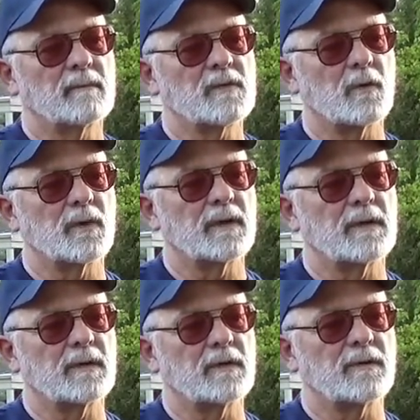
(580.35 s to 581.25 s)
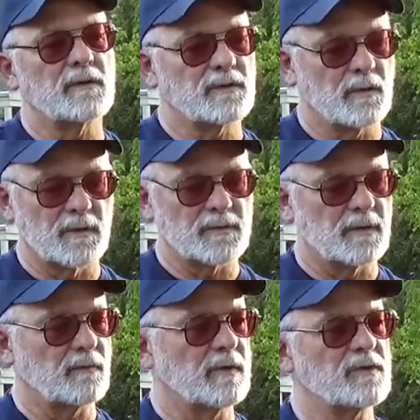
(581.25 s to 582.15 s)
So there's always
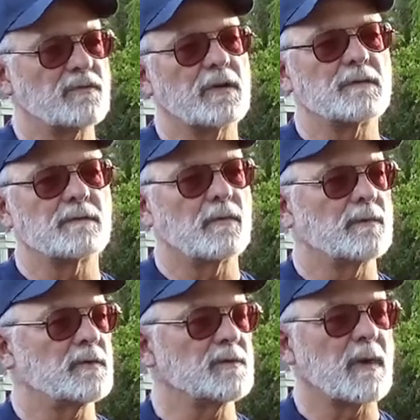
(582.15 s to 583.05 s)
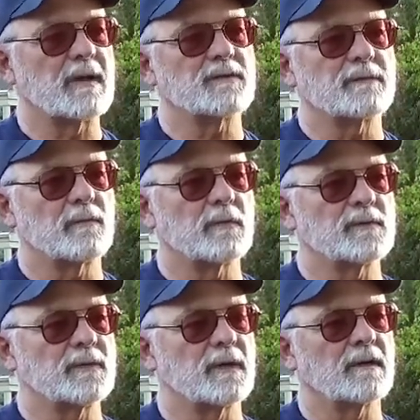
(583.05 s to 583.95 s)
registration forms and sponsor
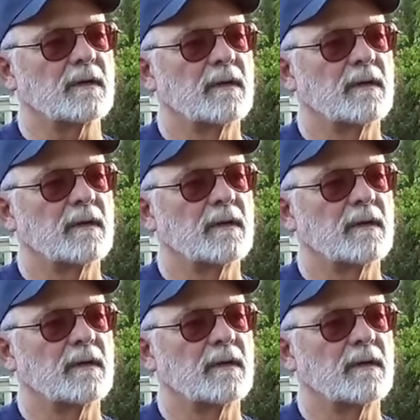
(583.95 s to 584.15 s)
forms there.